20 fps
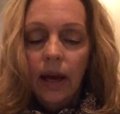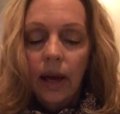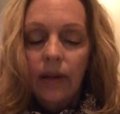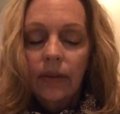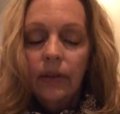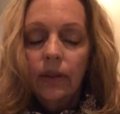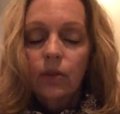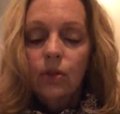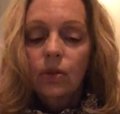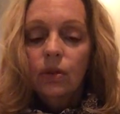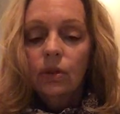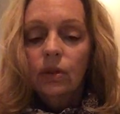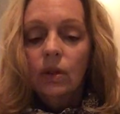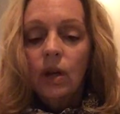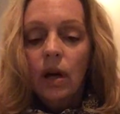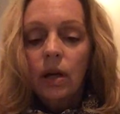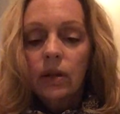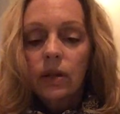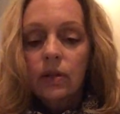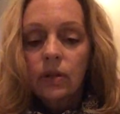And then your
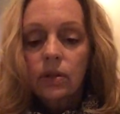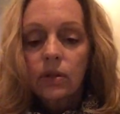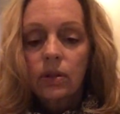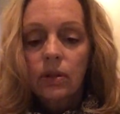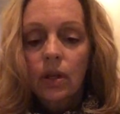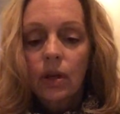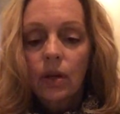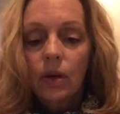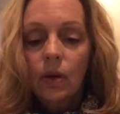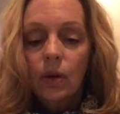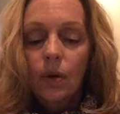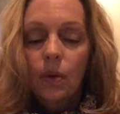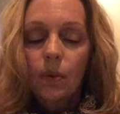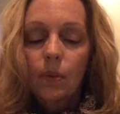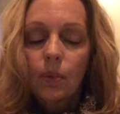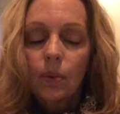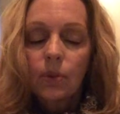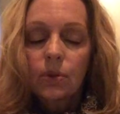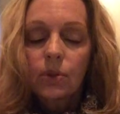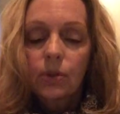lungs
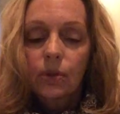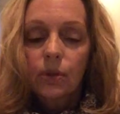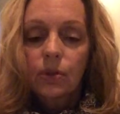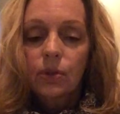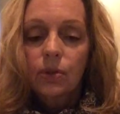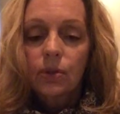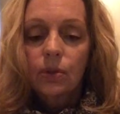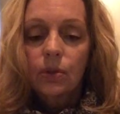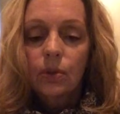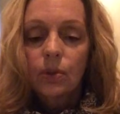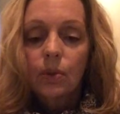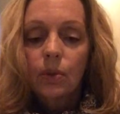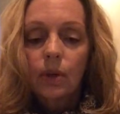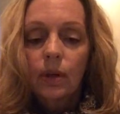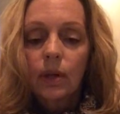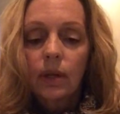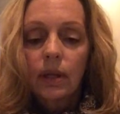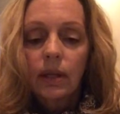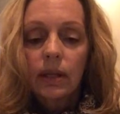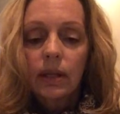will start to
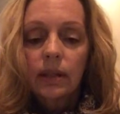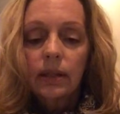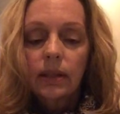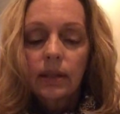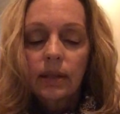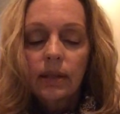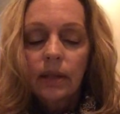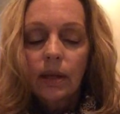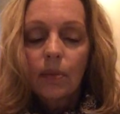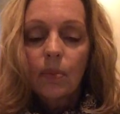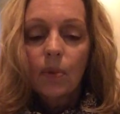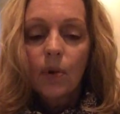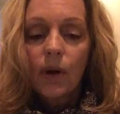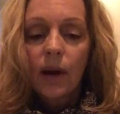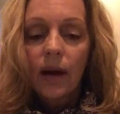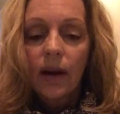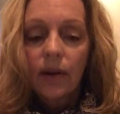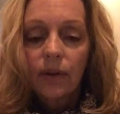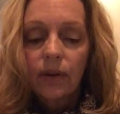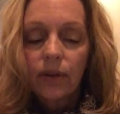get more
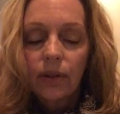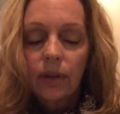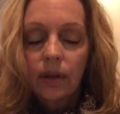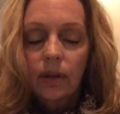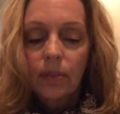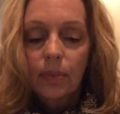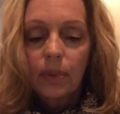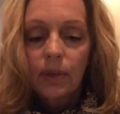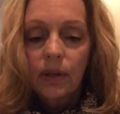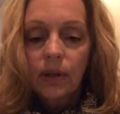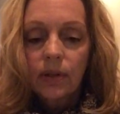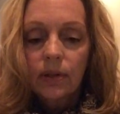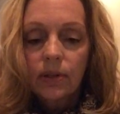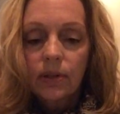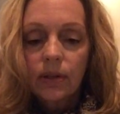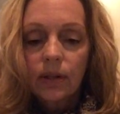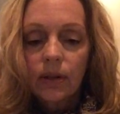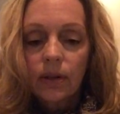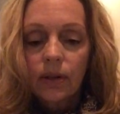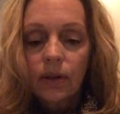healthy,
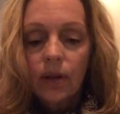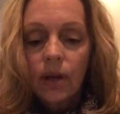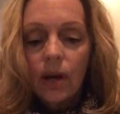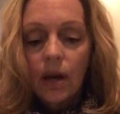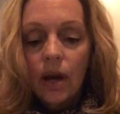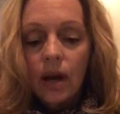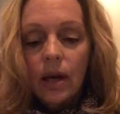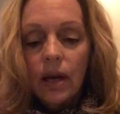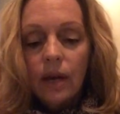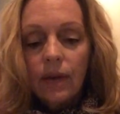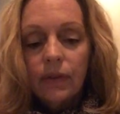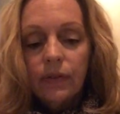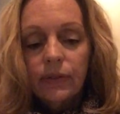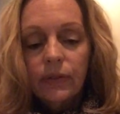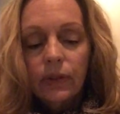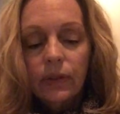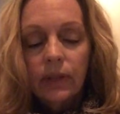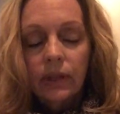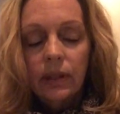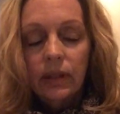because they're
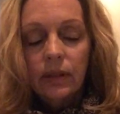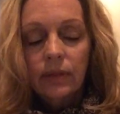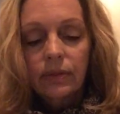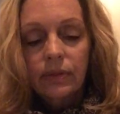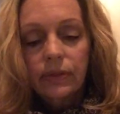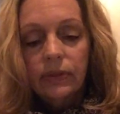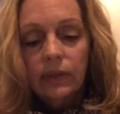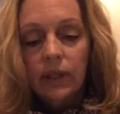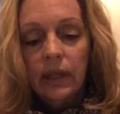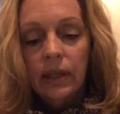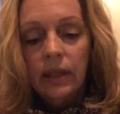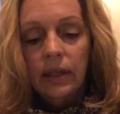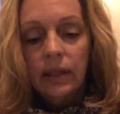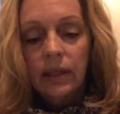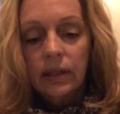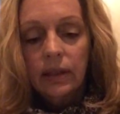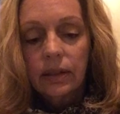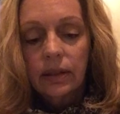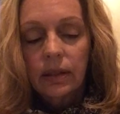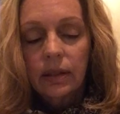fully
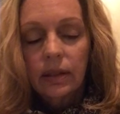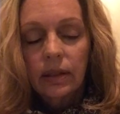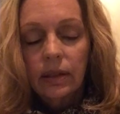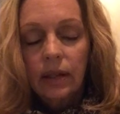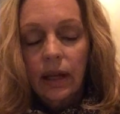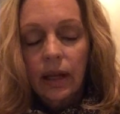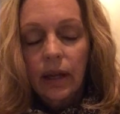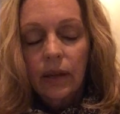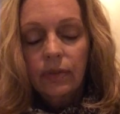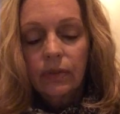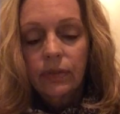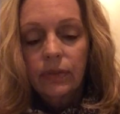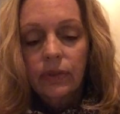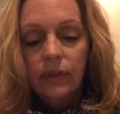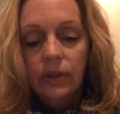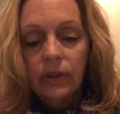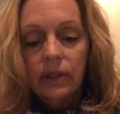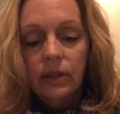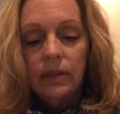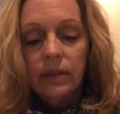inflating and
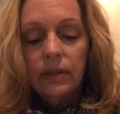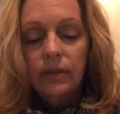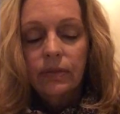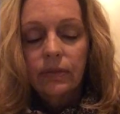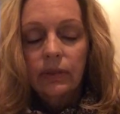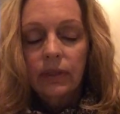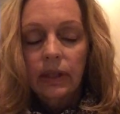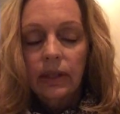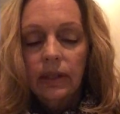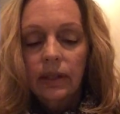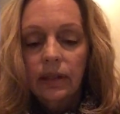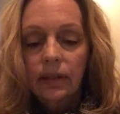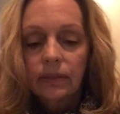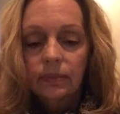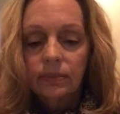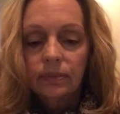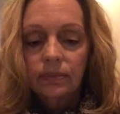fully deflating.